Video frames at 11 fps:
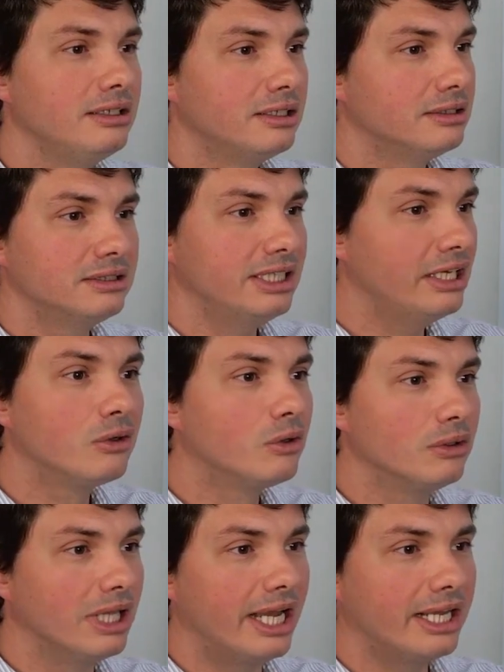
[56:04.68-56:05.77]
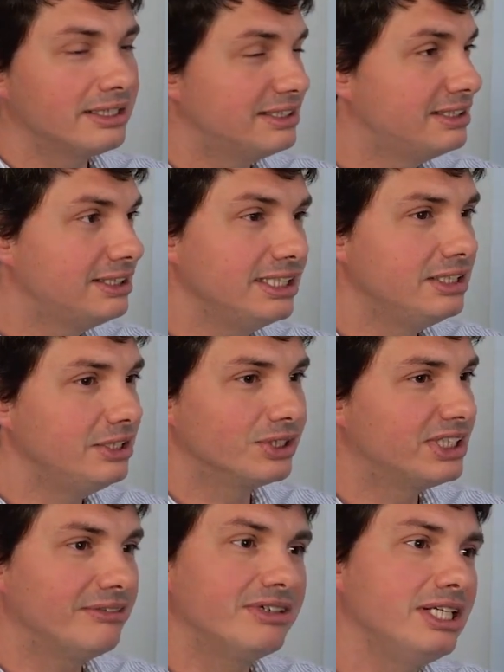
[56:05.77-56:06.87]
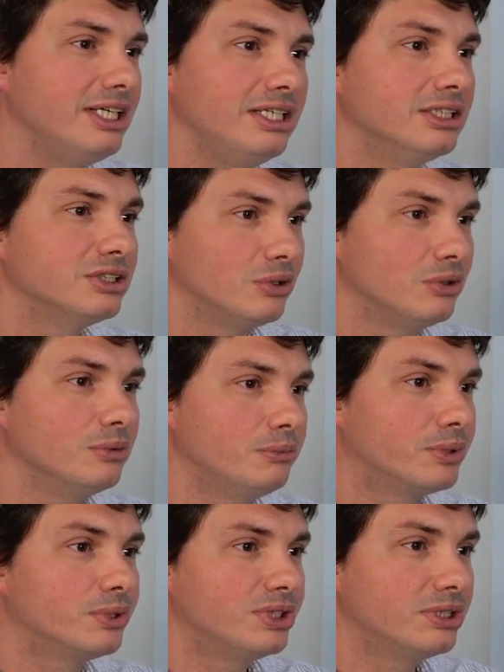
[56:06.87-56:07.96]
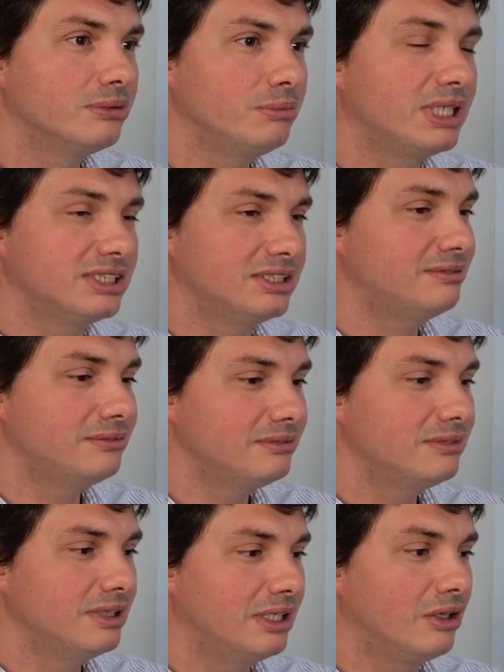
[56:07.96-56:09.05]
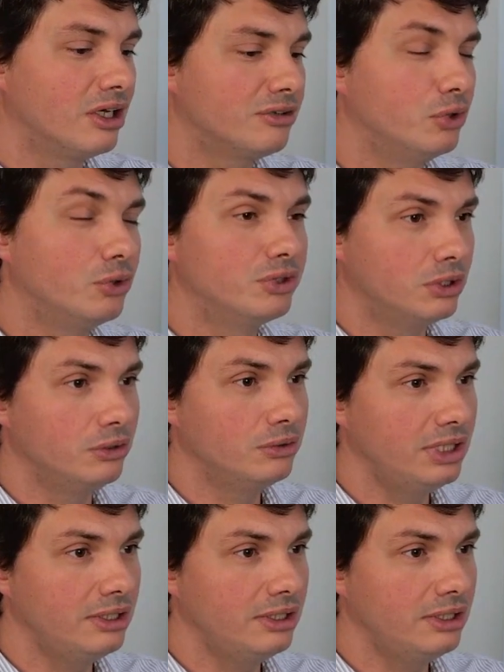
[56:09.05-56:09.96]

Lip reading: an ankle like a 60 or 70 years old person because a lot of overloading.